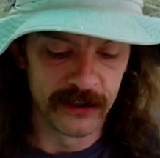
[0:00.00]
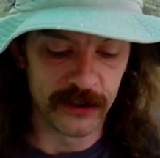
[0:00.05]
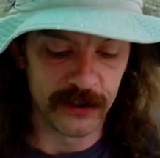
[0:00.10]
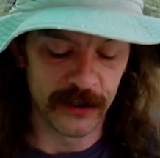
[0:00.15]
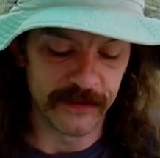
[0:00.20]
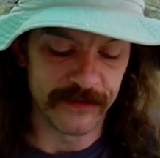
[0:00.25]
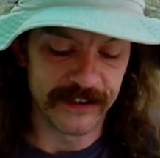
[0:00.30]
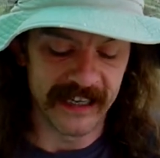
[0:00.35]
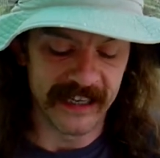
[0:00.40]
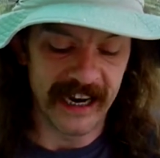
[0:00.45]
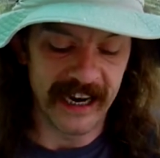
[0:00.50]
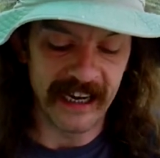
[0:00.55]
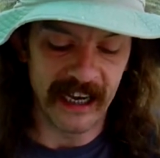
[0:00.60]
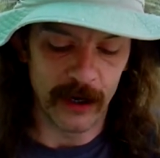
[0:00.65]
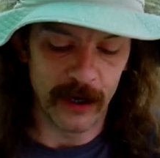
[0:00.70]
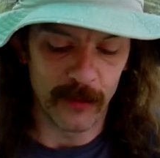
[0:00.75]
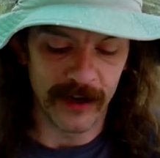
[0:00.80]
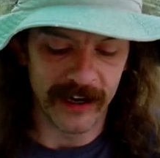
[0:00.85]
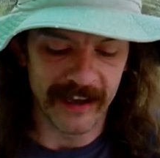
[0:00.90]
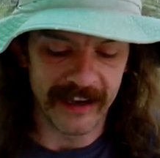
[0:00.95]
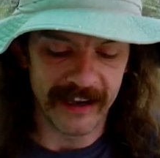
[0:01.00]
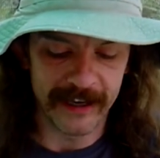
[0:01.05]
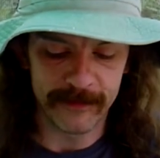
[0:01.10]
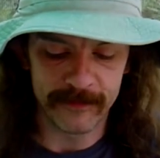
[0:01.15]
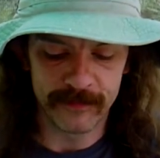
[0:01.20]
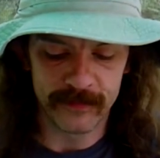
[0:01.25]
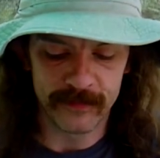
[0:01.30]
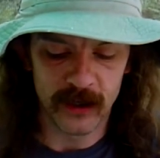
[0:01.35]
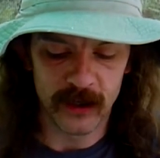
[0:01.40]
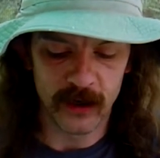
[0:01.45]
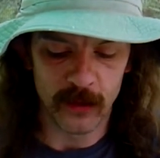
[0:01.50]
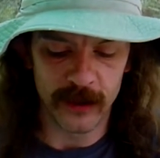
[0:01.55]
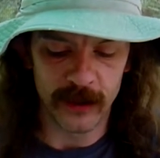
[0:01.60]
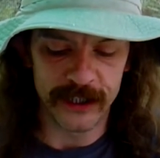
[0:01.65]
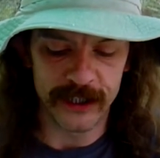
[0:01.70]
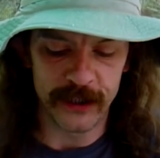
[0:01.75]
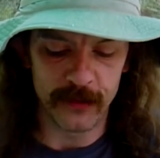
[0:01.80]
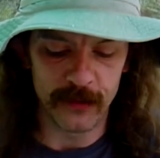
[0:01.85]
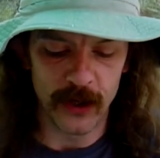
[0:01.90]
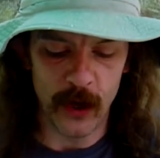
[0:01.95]
Should have said, I went on,
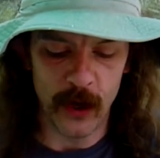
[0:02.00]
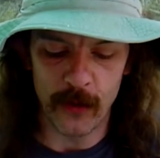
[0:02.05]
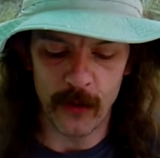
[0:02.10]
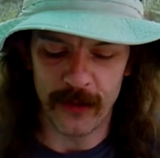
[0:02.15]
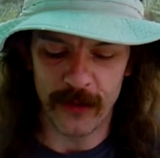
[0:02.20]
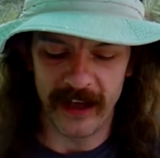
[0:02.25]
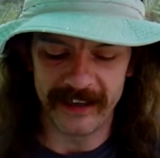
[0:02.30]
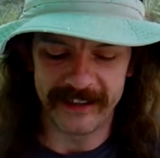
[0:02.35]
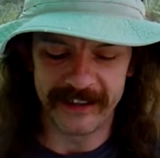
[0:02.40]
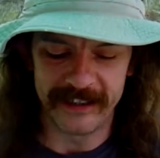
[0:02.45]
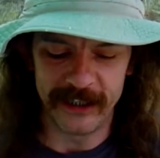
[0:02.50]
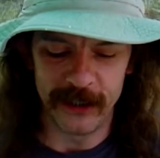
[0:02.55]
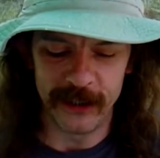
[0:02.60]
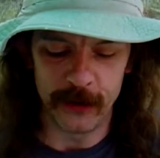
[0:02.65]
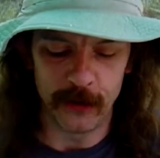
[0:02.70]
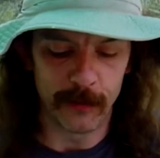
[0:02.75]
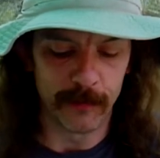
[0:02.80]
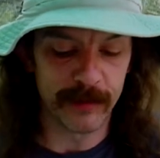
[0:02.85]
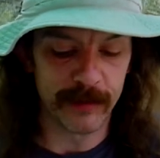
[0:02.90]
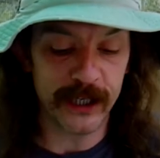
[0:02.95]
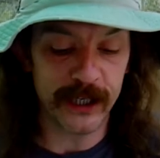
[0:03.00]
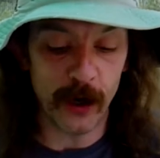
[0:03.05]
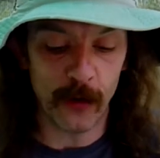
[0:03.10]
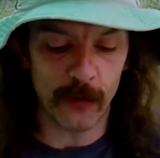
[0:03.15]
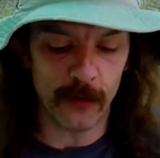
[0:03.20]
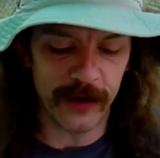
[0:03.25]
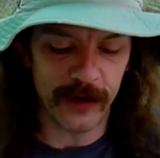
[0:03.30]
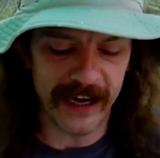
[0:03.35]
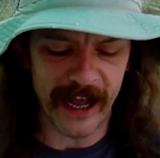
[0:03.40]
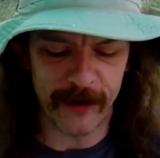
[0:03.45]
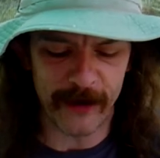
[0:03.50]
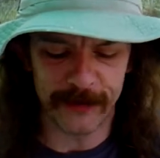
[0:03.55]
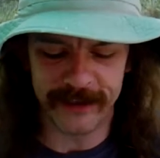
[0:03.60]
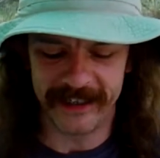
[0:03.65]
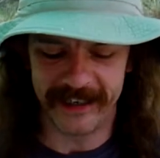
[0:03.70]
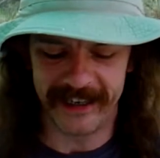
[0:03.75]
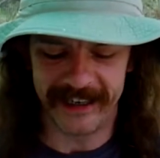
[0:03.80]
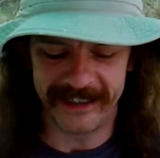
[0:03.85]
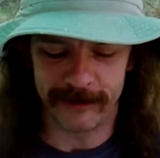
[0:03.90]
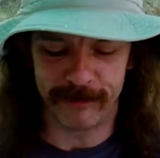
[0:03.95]
what do you know that's new? But don't read
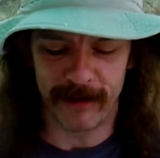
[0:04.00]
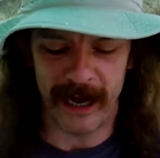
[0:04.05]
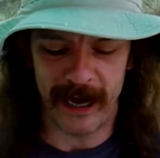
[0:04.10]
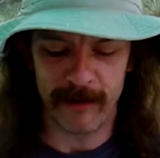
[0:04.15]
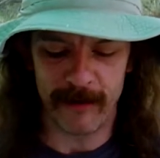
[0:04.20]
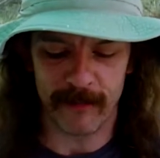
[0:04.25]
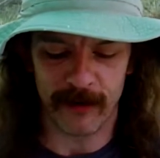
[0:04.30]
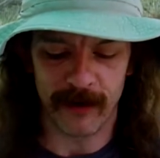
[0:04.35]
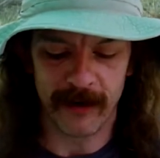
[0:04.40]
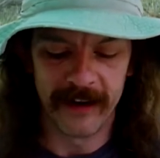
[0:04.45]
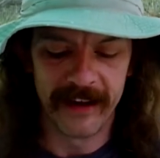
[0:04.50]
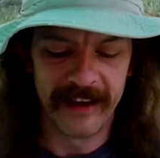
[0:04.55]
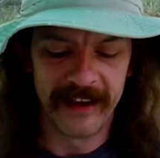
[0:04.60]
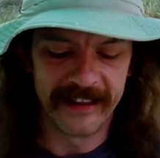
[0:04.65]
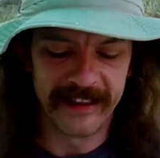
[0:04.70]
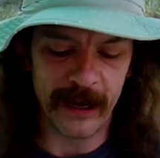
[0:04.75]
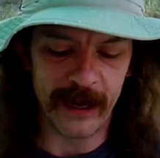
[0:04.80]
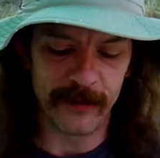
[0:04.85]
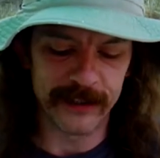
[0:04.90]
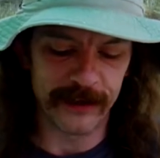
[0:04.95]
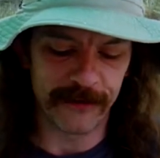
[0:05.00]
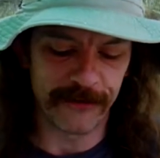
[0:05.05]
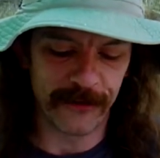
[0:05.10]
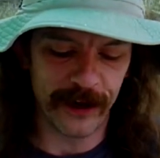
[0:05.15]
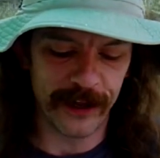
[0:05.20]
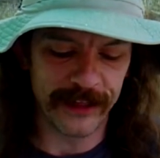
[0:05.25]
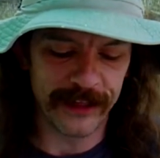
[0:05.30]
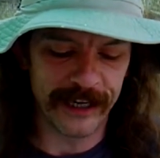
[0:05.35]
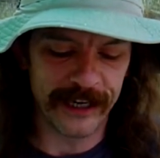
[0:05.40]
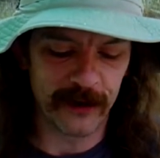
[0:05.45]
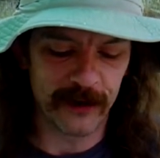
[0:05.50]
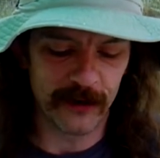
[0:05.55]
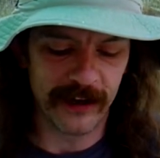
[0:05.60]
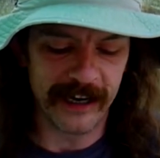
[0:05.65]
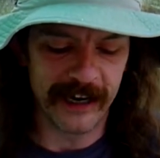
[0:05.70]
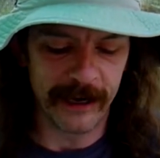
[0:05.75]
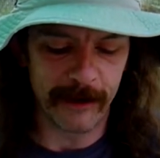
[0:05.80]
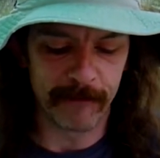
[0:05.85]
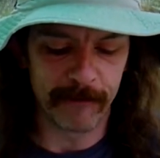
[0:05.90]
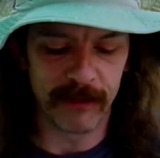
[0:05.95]
out today's paper. That was a friendly
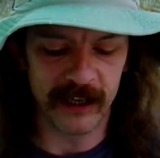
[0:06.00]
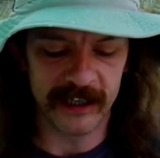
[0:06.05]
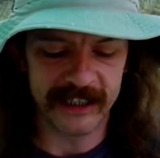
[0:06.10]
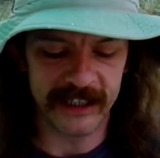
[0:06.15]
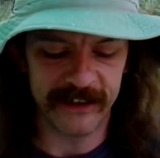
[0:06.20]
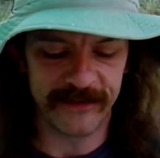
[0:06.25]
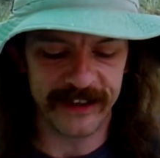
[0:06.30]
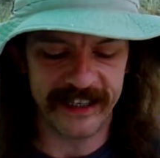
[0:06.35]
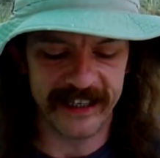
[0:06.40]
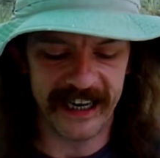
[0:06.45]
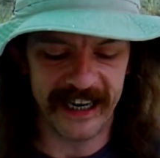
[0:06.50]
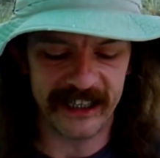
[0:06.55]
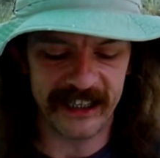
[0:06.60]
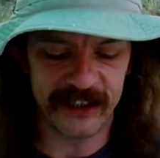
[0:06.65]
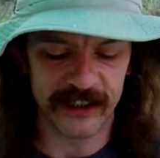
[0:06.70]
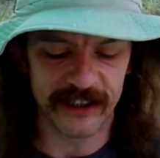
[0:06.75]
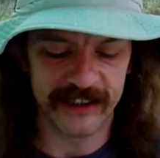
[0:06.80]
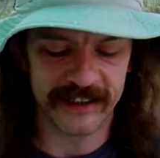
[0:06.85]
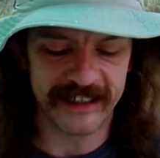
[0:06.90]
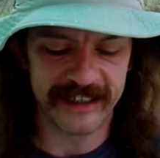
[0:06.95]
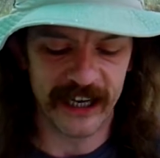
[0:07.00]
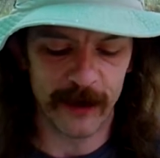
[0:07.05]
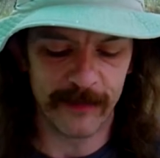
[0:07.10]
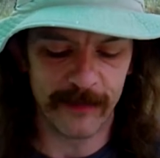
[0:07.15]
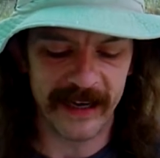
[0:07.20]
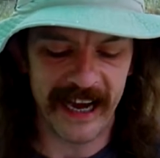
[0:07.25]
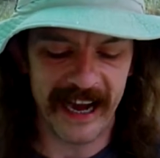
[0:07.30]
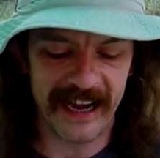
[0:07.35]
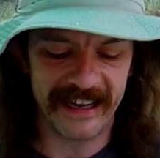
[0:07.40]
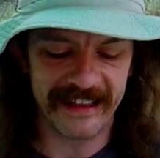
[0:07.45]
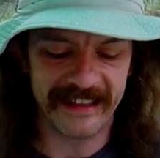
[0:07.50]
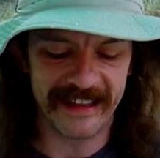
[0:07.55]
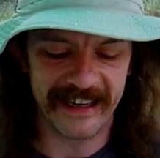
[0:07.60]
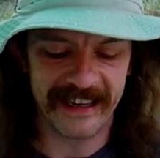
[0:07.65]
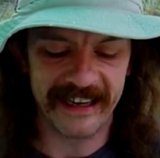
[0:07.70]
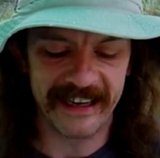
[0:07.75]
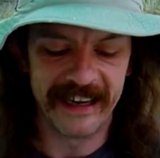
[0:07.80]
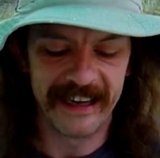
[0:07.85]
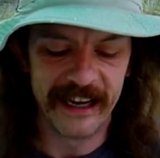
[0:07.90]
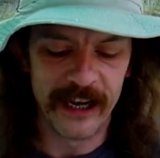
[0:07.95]
greeting, plus invitation to tell me
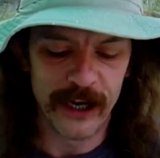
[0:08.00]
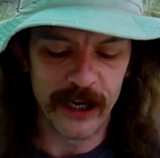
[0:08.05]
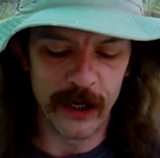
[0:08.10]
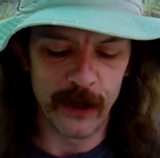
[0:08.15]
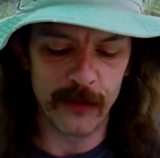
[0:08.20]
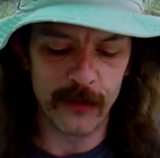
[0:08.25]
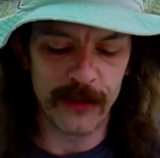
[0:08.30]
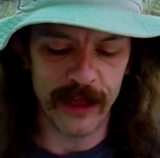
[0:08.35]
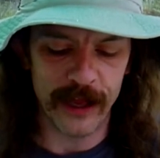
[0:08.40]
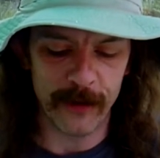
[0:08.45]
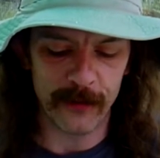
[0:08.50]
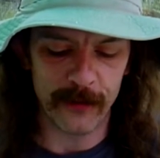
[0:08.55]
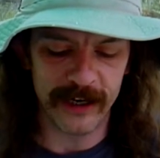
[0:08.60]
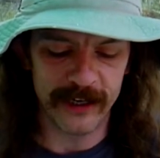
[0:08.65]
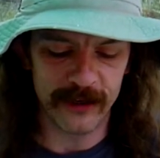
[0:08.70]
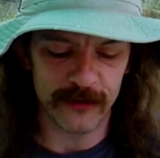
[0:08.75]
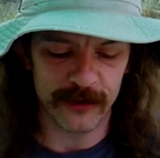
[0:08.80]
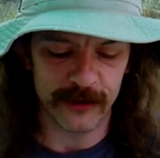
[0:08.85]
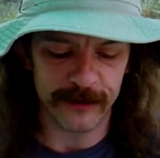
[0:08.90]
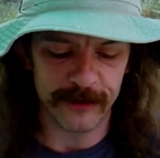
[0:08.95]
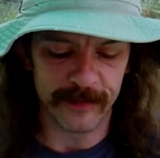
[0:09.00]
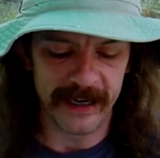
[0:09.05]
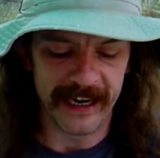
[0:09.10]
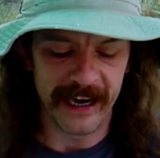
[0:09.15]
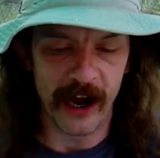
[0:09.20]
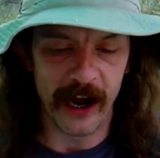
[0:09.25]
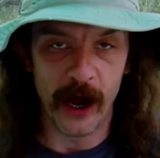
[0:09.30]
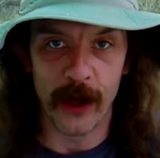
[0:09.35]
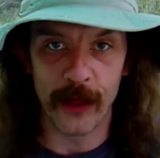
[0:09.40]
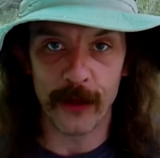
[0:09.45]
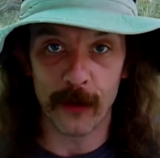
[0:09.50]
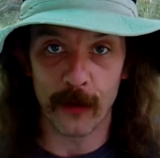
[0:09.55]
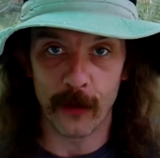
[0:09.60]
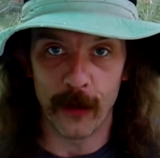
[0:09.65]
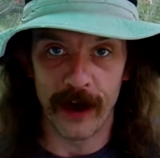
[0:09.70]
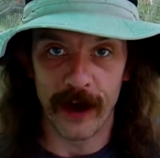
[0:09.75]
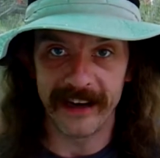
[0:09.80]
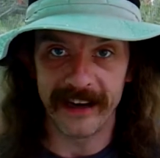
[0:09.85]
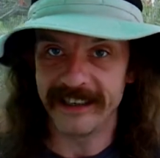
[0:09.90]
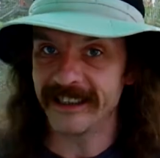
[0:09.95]
anything you think would interest me.
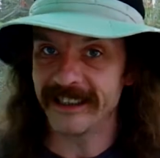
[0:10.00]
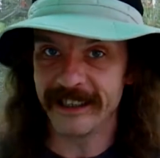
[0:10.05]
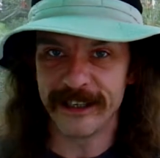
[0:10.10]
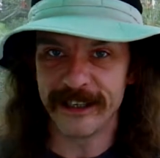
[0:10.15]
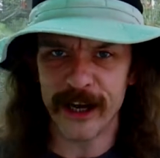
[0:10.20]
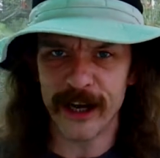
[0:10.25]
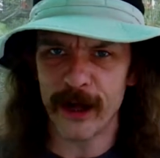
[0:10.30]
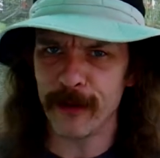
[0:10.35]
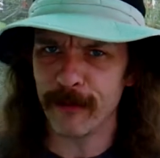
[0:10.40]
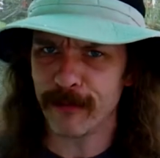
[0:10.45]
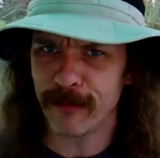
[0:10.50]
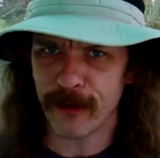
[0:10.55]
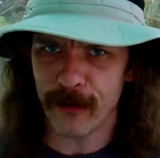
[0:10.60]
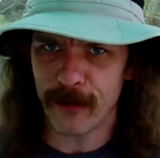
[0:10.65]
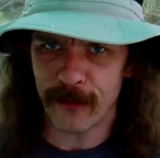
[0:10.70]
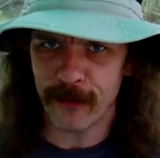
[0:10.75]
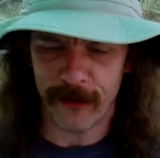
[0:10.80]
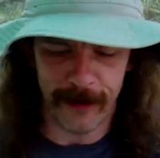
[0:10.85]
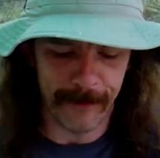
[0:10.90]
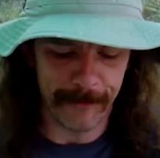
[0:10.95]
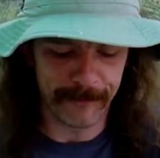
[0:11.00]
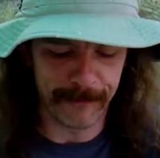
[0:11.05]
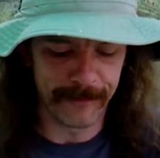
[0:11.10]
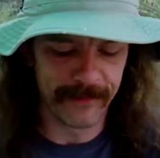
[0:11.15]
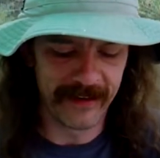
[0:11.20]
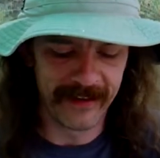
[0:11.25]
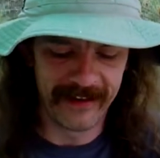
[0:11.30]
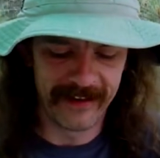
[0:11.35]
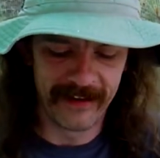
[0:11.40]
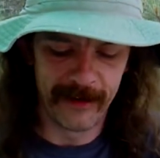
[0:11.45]
Otherwise, null program.